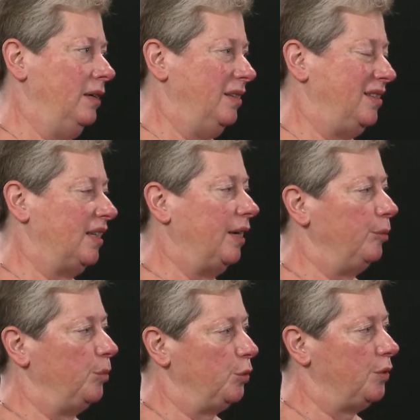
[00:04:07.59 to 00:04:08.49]
This is a
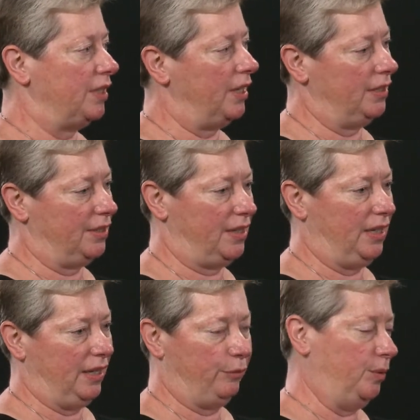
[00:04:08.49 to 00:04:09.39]
government which has
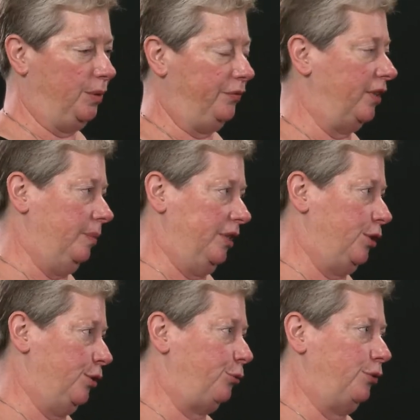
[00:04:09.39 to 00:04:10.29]
seen everyone very
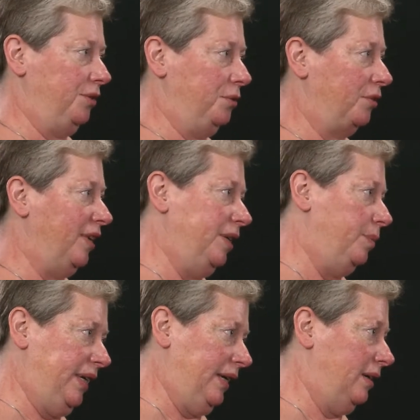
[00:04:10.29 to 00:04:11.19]
much as friend or enemy,